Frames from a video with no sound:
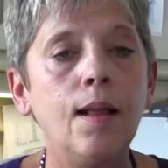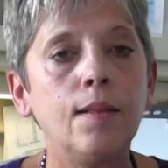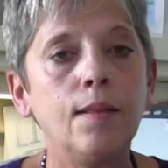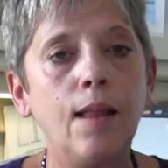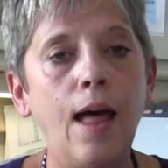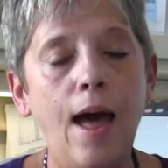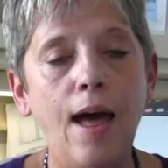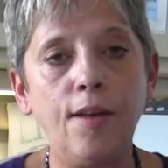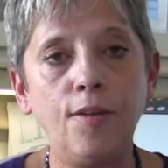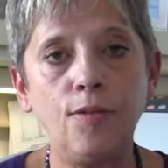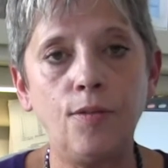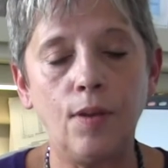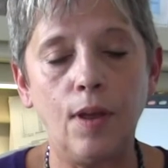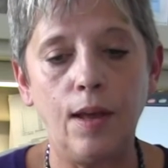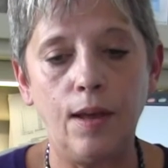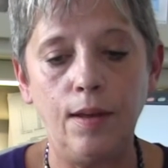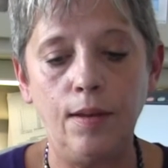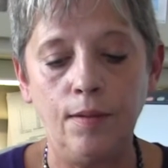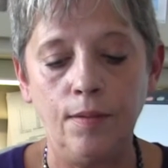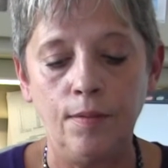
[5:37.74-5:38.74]

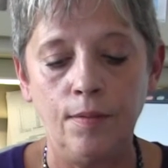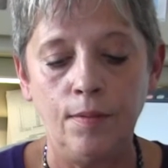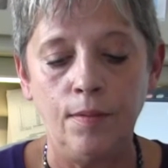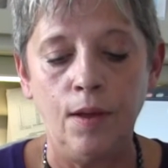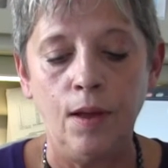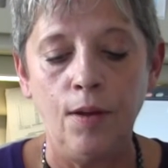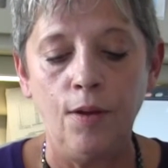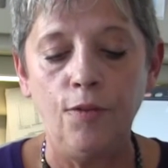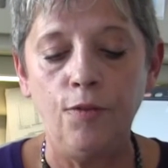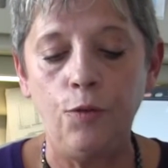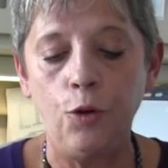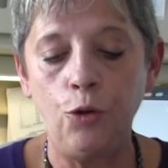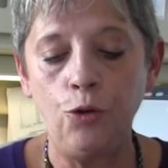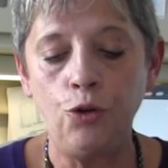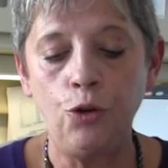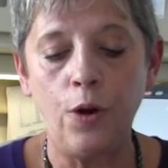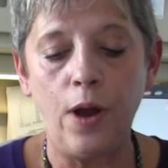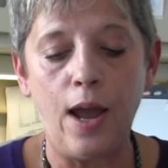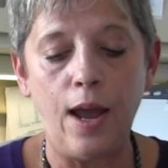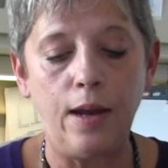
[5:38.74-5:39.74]
Lastly,
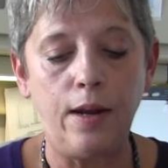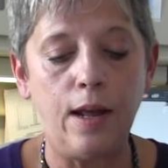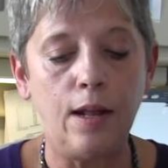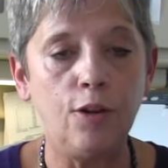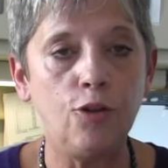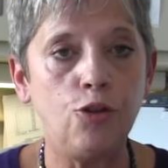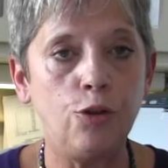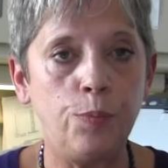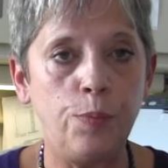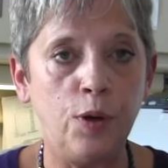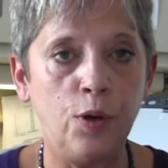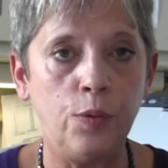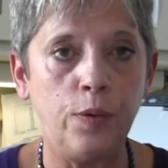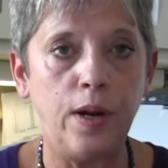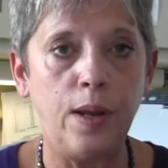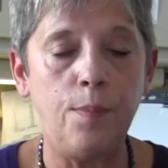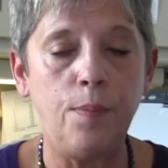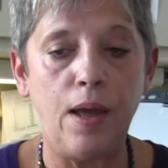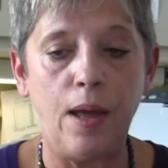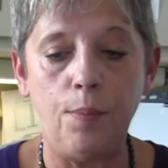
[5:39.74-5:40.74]
future aid
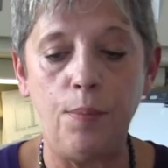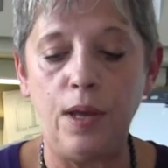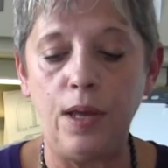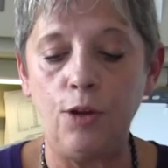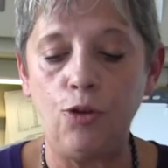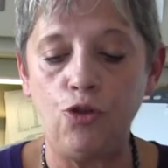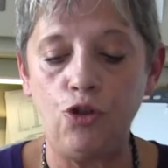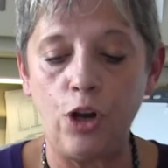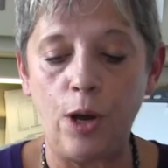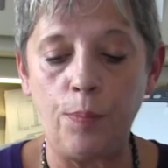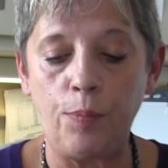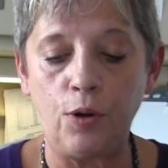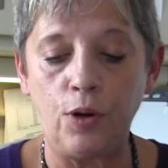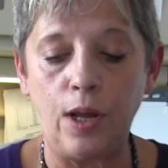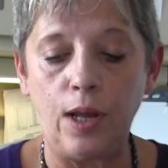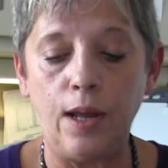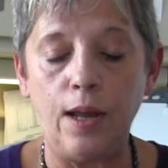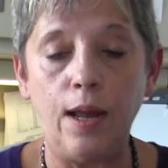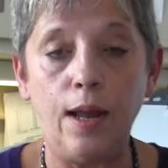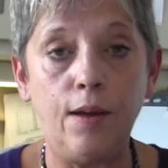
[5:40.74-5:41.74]
eligibility may be in
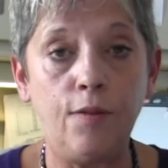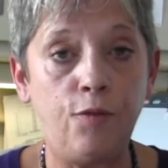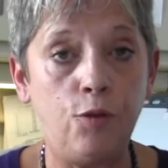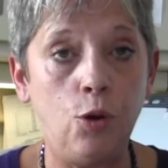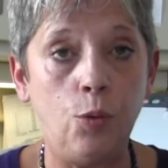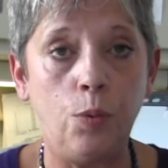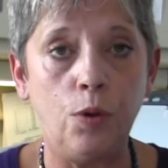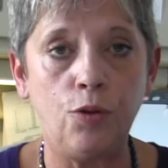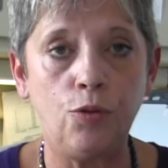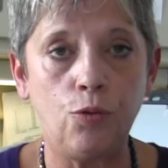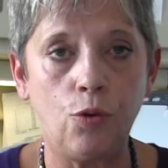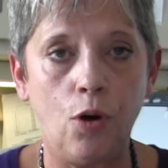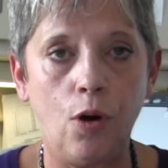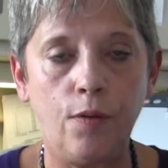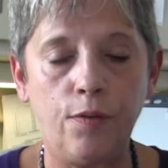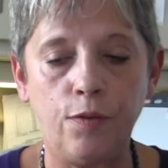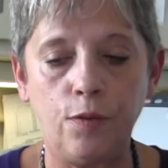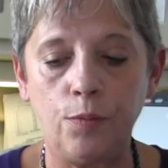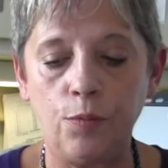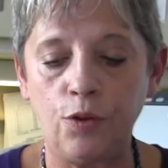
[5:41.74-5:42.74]
jeopardy if you withdraw
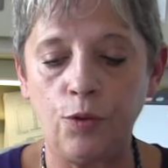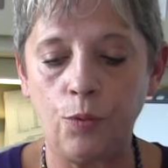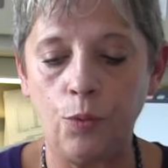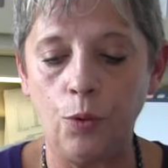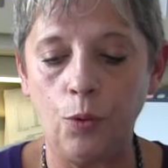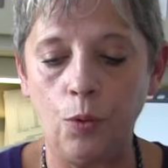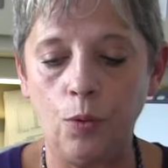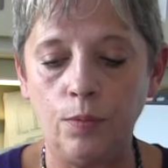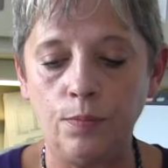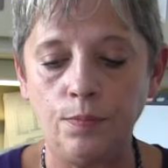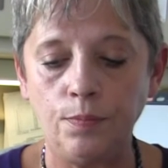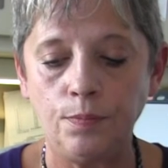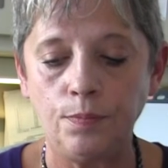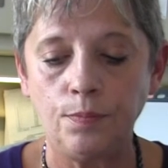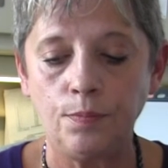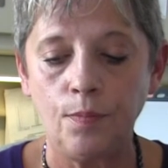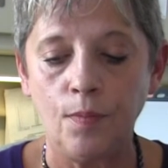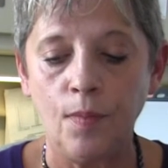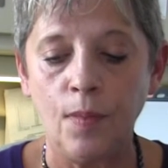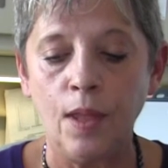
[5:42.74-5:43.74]
from school.
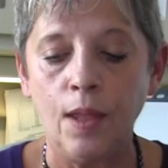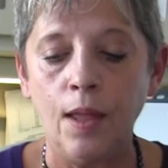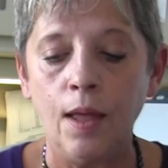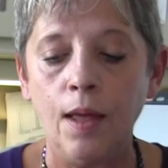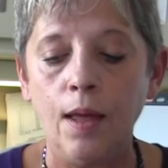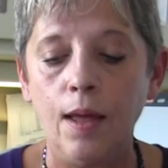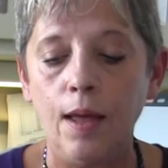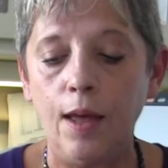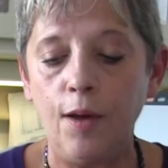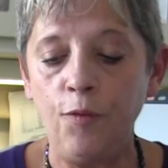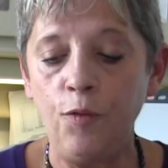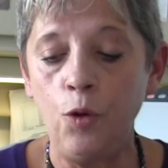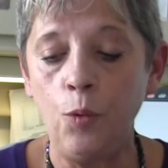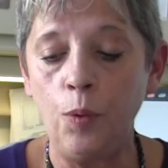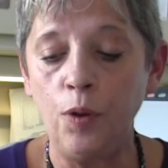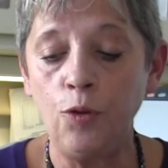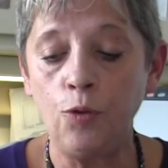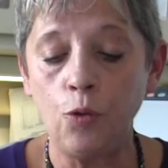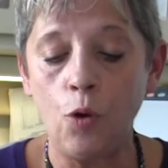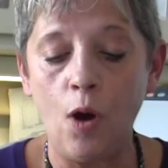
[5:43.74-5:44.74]
If you
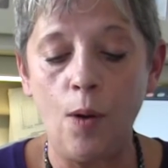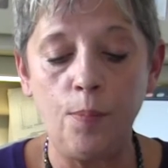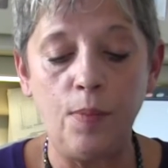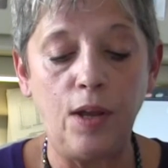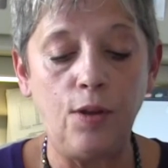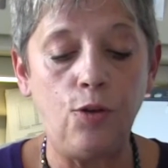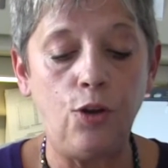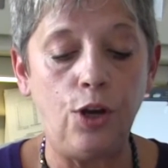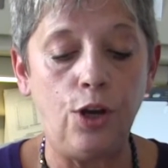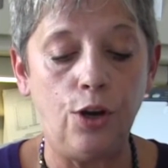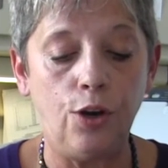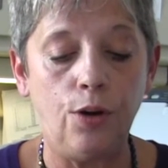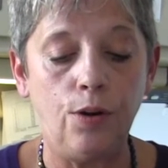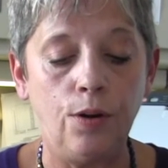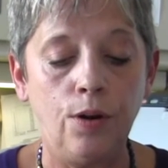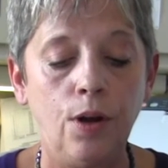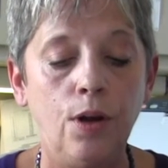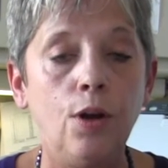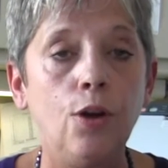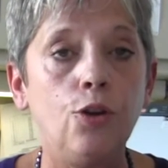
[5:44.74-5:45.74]
withdraw mid-year,
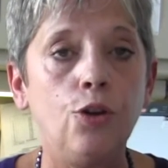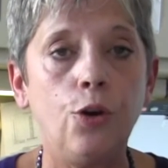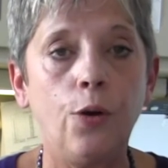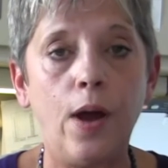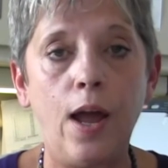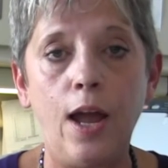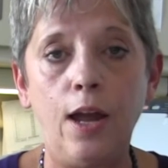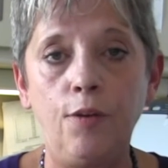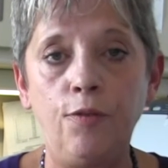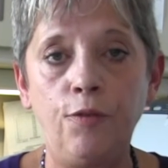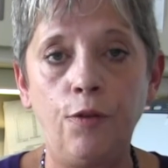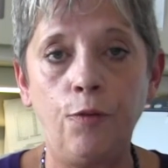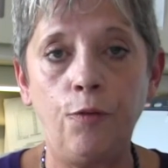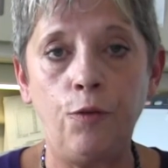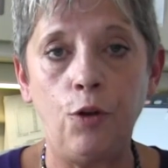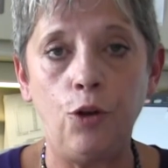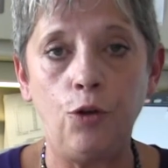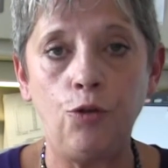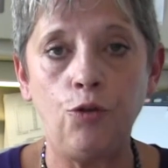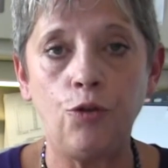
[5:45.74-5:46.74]
your aid for
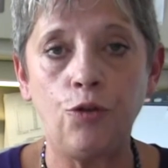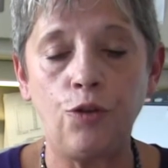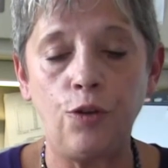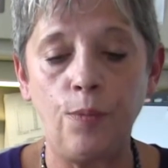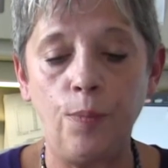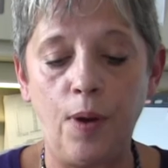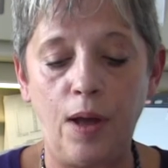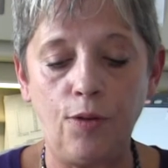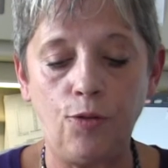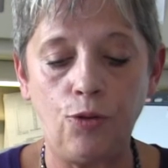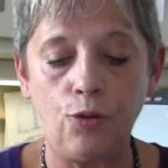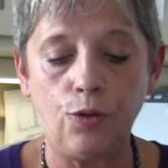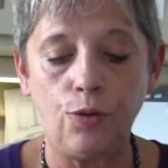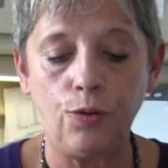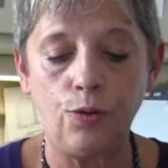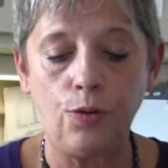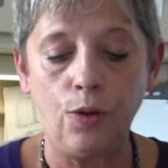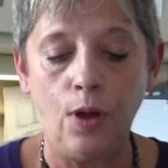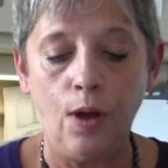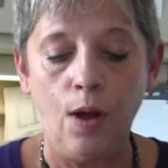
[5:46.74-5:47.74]
future
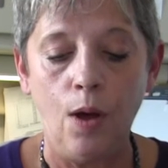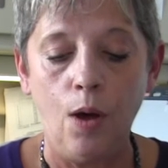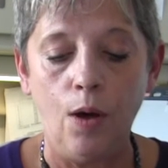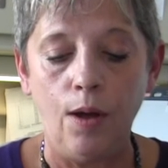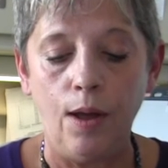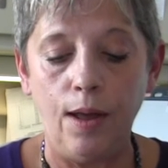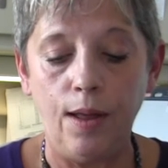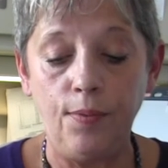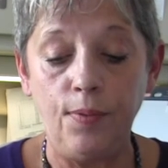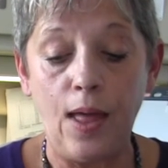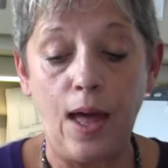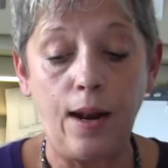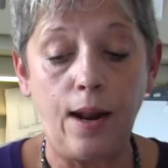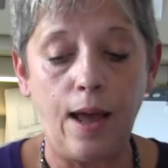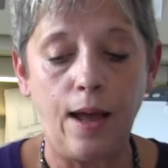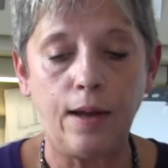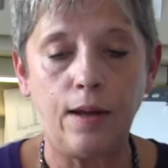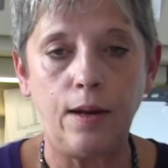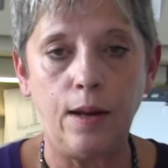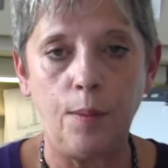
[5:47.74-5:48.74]
semesters in that
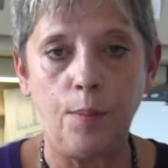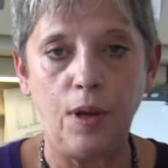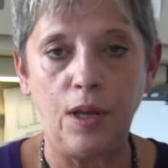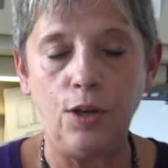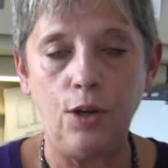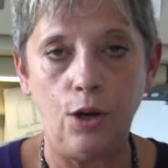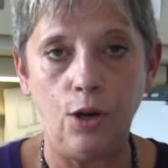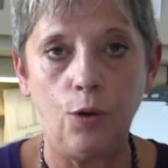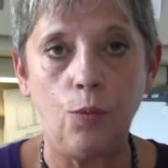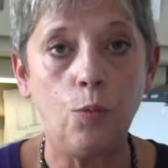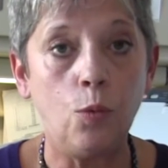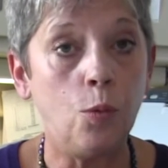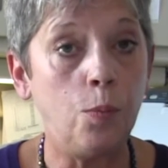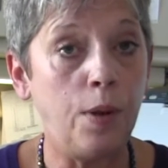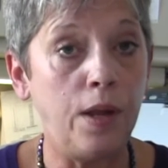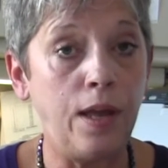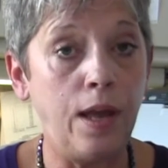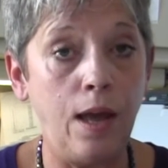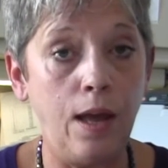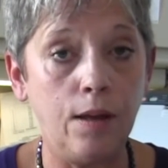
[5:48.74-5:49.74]
academic year will
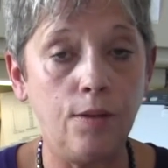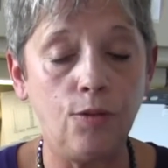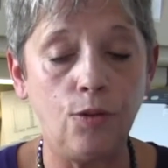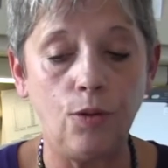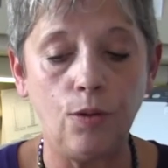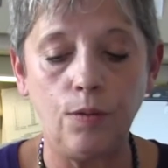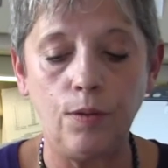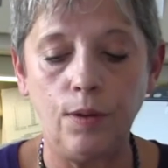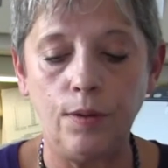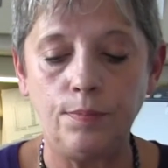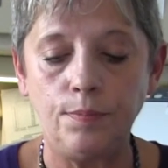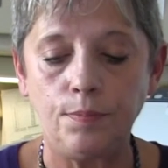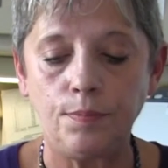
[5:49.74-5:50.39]
be canceled.